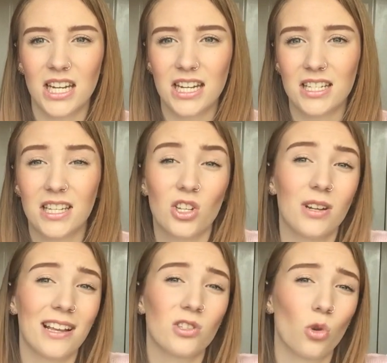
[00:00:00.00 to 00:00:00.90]
days since
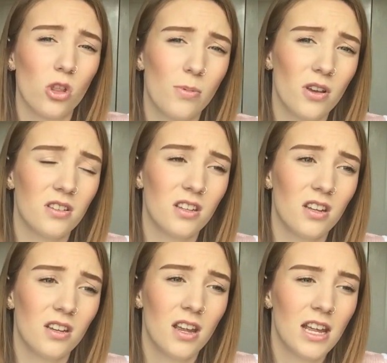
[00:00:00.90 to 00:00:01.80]
you last saw the
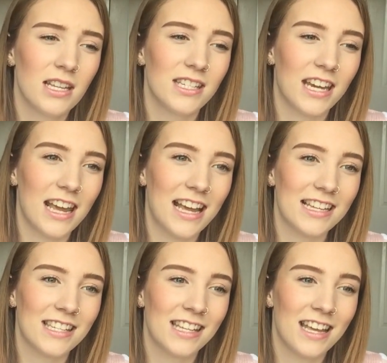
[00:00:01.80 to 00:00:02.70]
person, see it
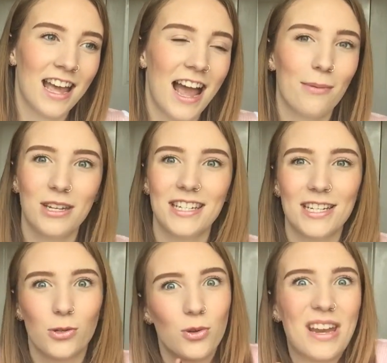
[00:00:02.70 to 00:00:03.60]
as how many
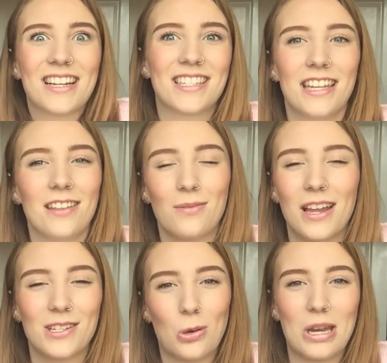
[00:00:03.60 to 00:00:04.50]
days till you next see them,
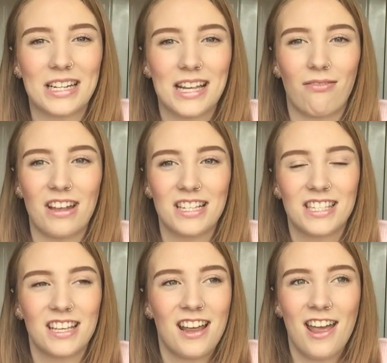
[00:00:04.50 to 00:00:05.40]
like till you next have
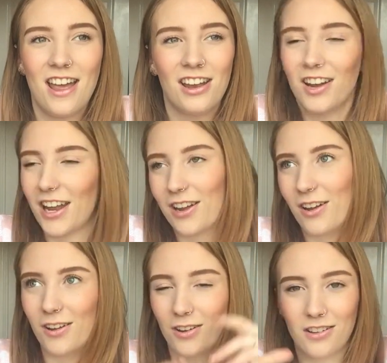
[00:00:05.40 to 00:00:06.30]
this
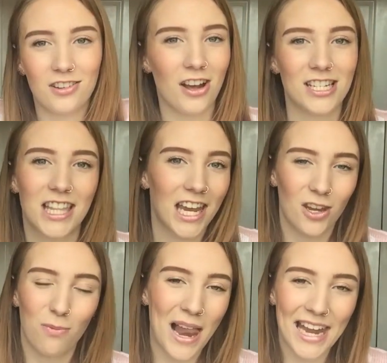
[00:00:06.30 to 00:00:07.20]
like nice
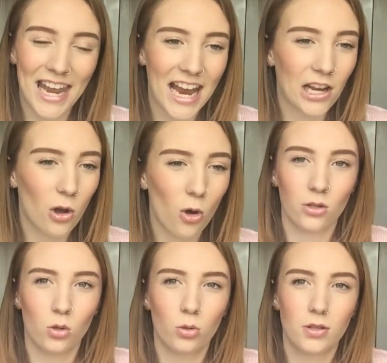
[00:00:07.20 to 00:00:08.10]
thing you're planning.
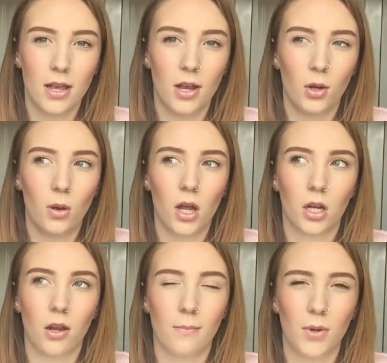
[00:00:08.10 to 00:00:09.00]
And also
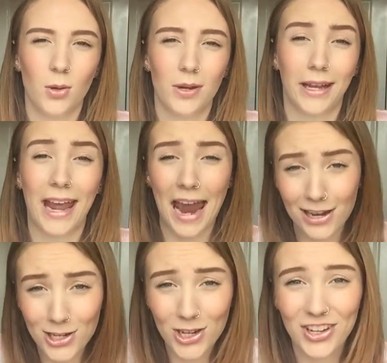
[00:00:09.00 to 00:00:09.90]

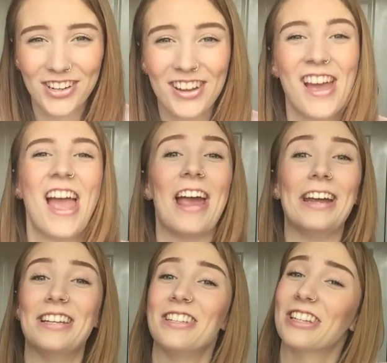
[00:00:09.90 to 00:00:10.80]
communication
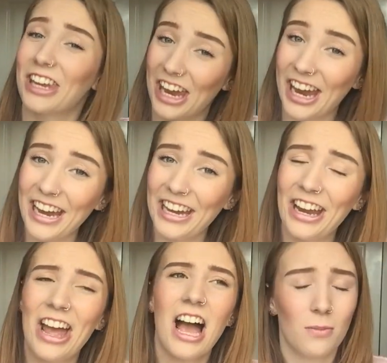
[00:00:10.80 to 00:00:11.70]
is
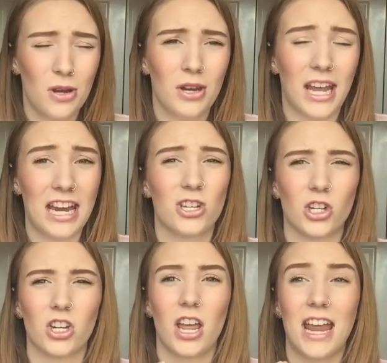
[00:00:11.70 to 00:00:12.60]
key.
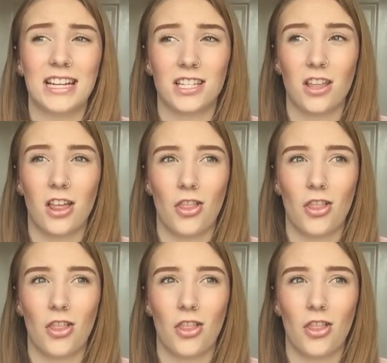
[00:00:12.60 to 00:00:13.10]
Communication is,